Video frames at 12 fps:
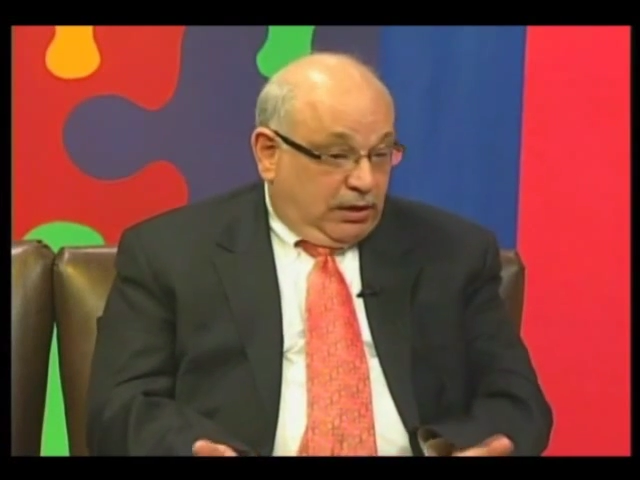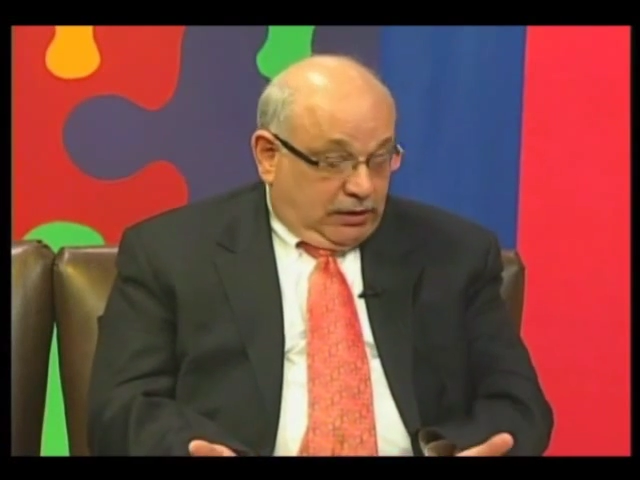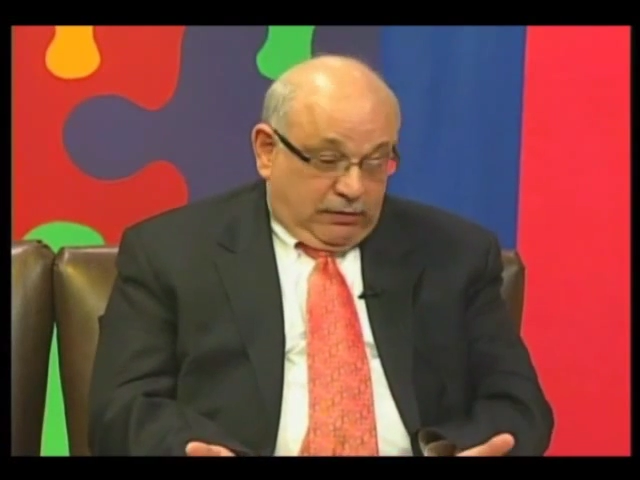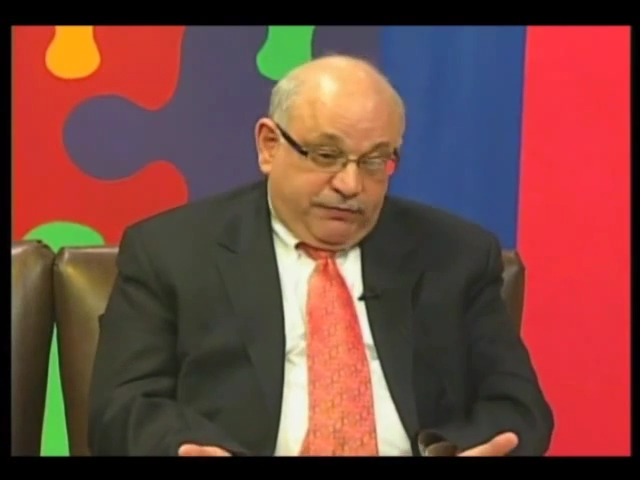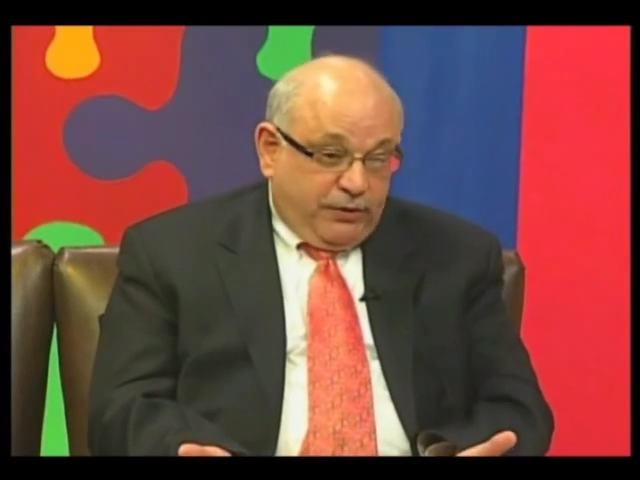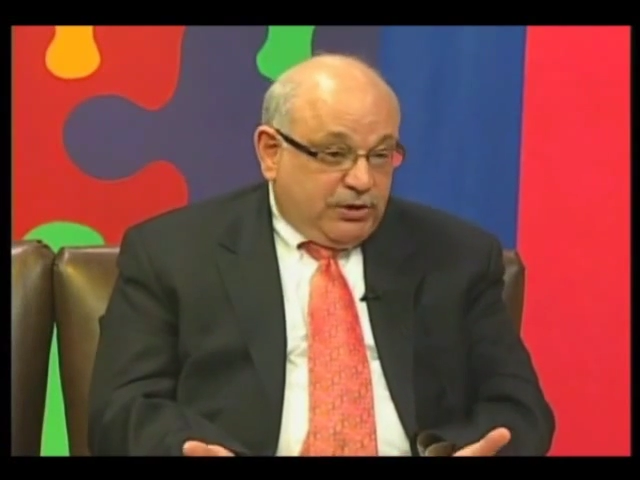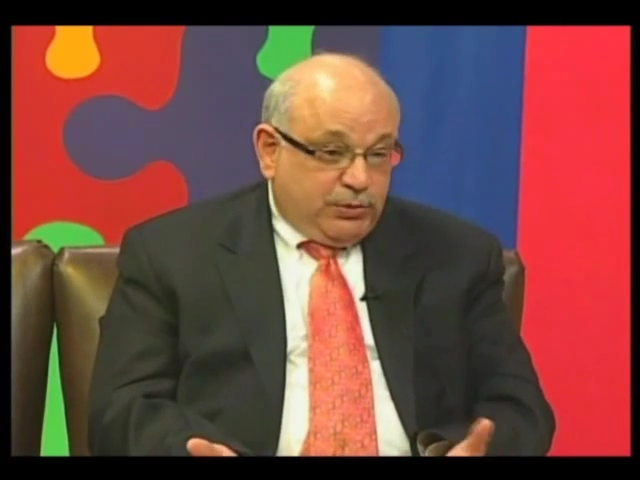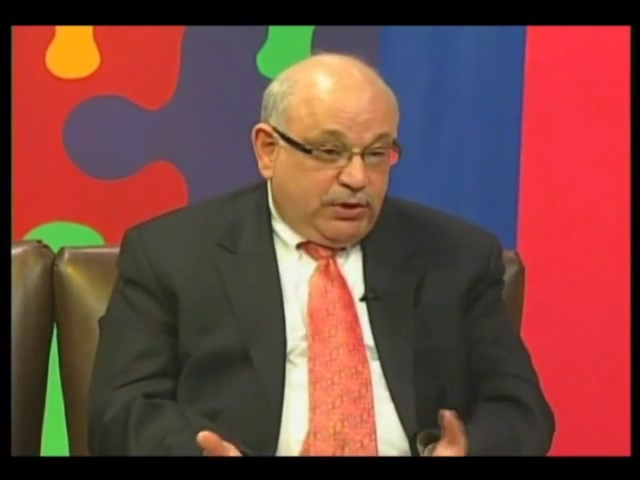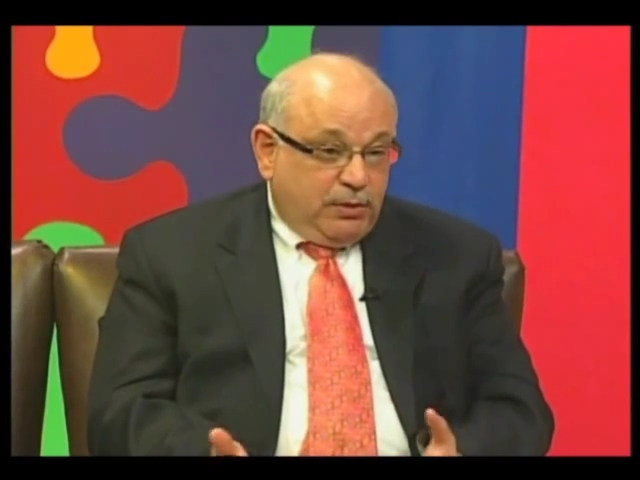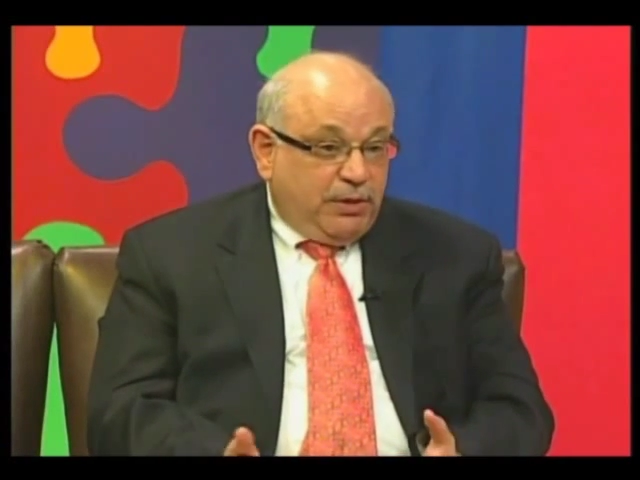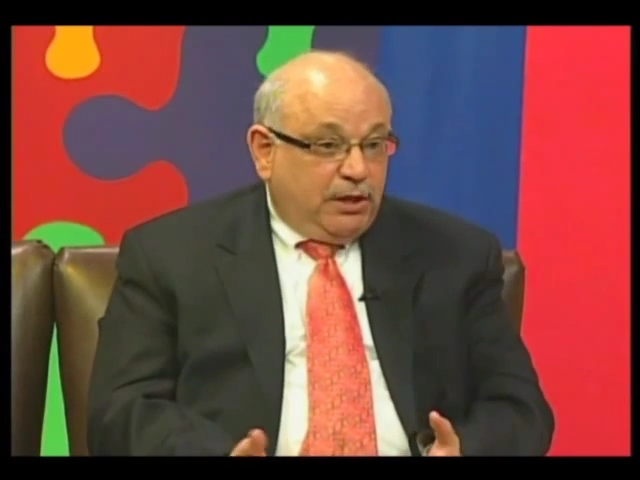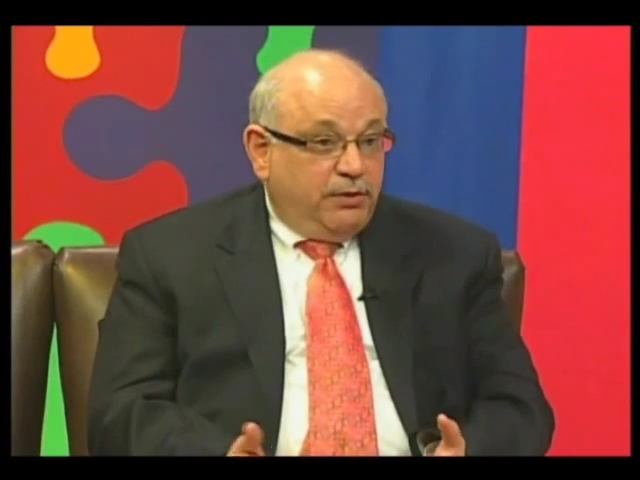first with the
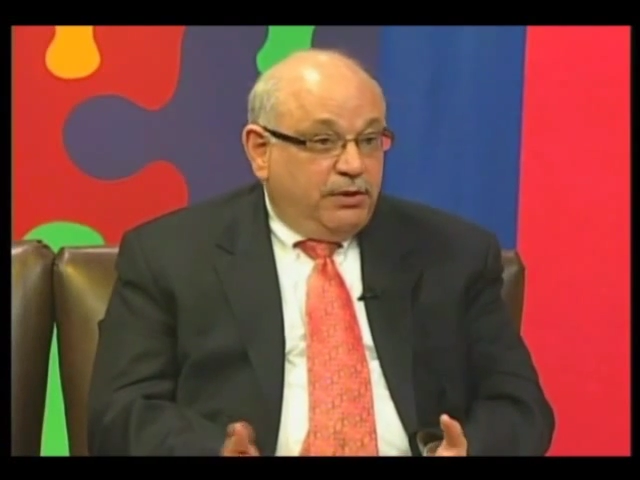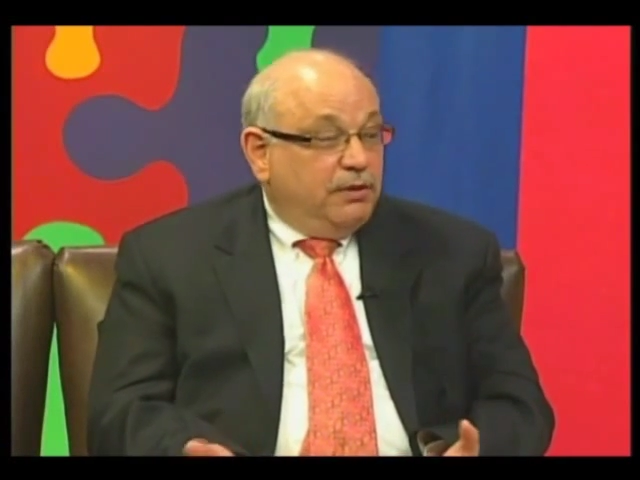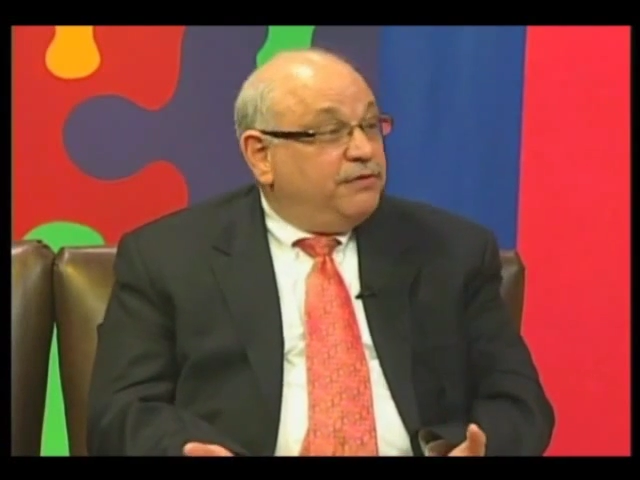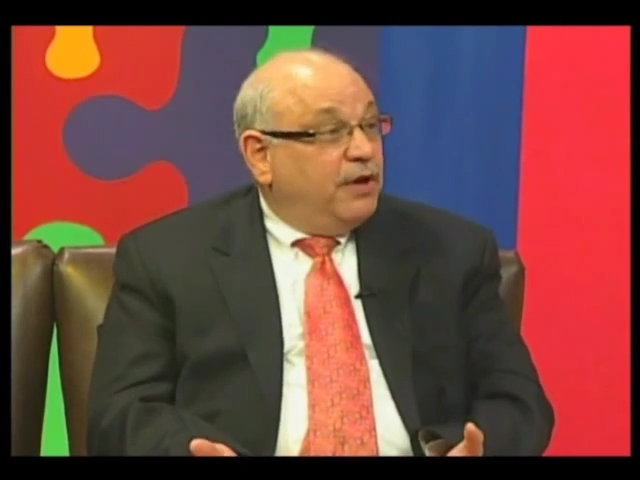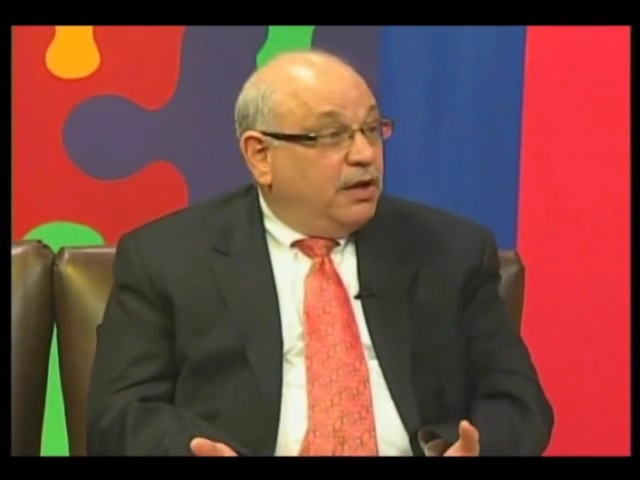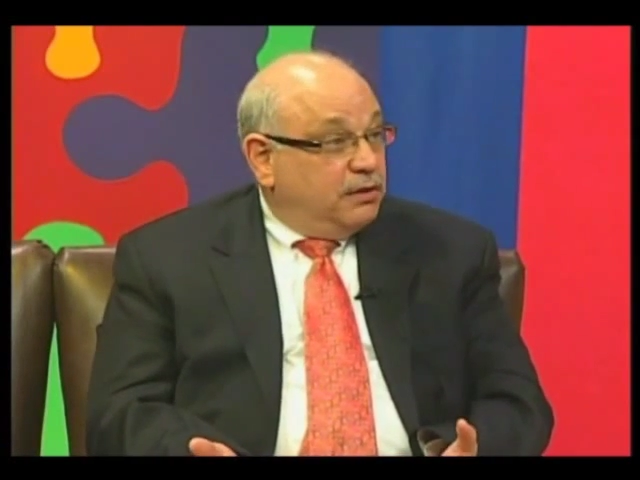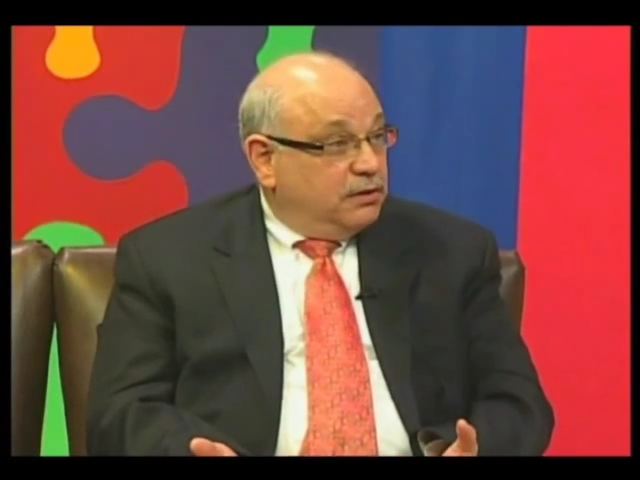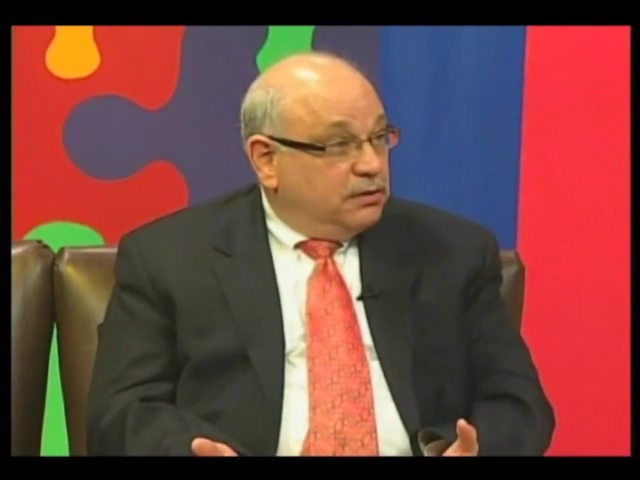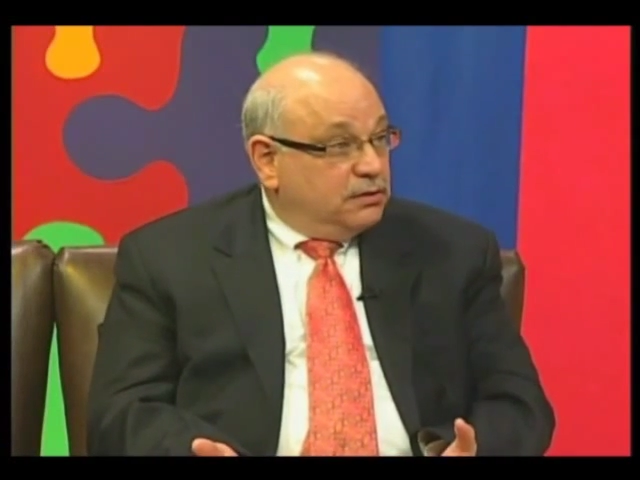mother and the father,